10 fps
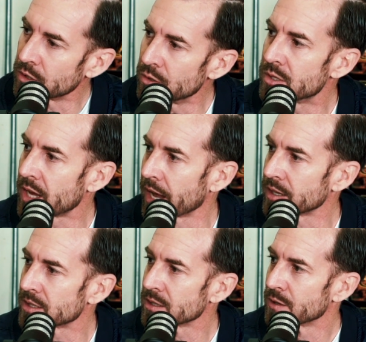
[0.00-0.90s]
use
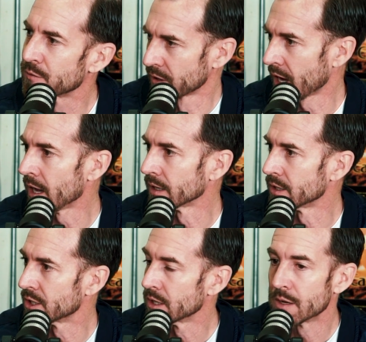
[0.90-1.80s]
case for
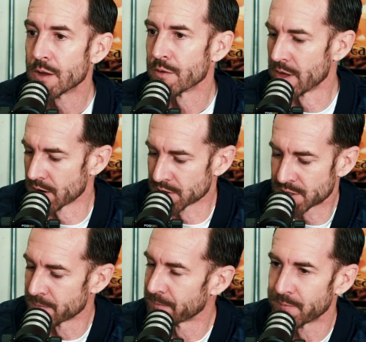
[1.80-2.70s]
college.
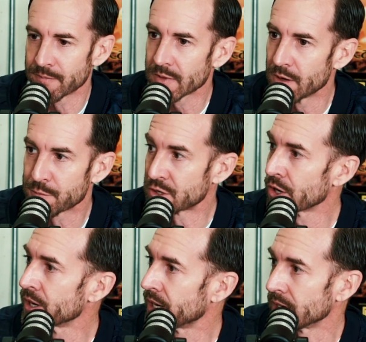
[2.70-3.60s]
There's
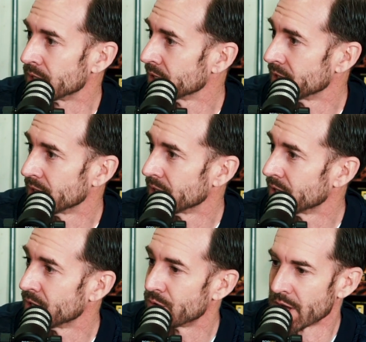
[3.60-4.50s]
fraternities.
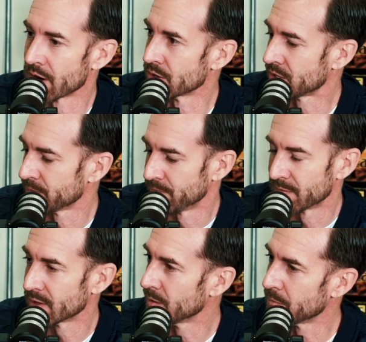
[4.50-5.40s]
There's
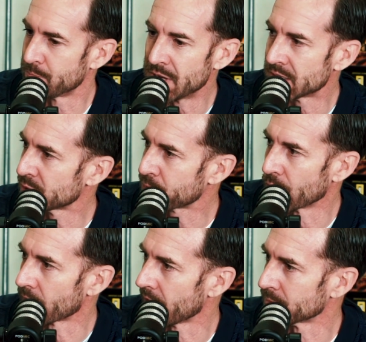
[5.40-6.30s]
business
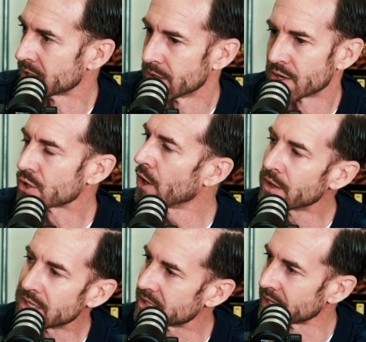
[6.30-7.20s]
programs. There's all
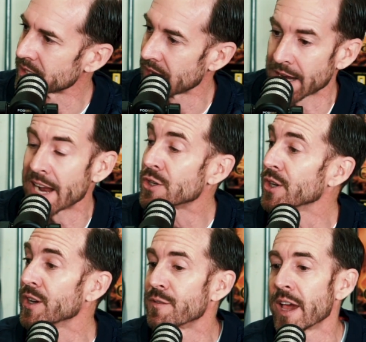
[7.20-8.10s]
these things. And I
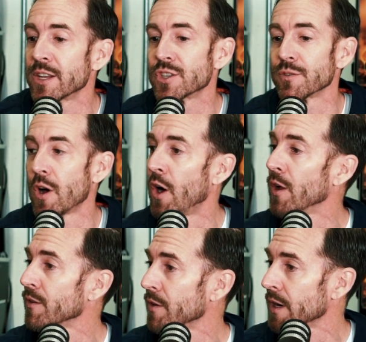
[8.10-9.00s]
took advantage of
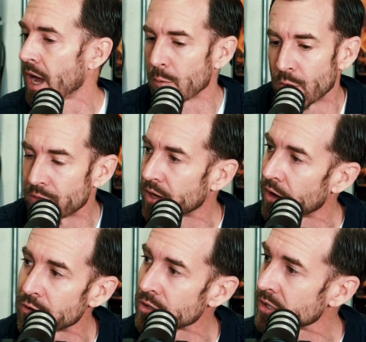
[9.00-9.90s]
all of it. I won the
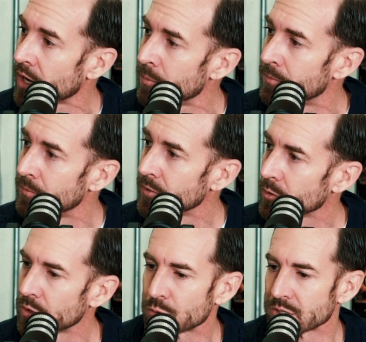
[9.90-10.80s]
Governor's Cup,
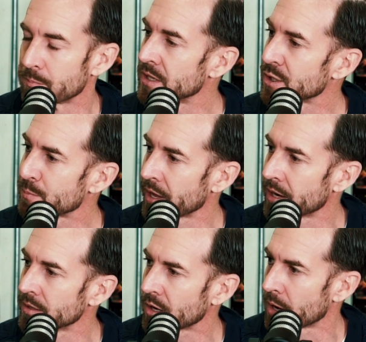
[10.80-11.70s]
which was a business
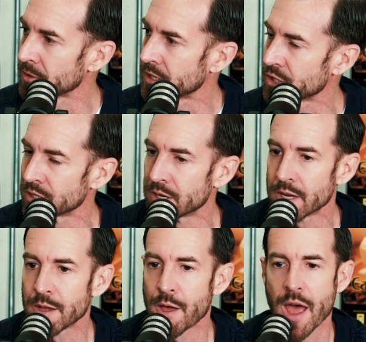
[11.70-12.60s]
plan competition
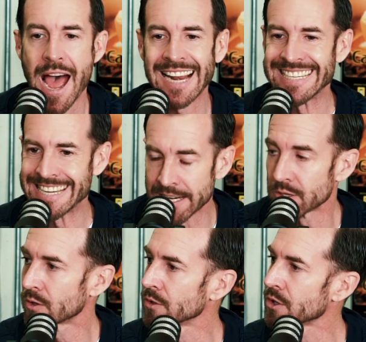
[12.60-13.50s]

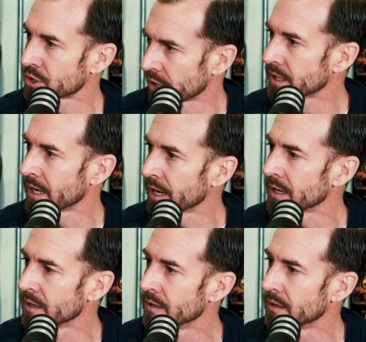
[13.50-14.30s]
identical to Shark Tank,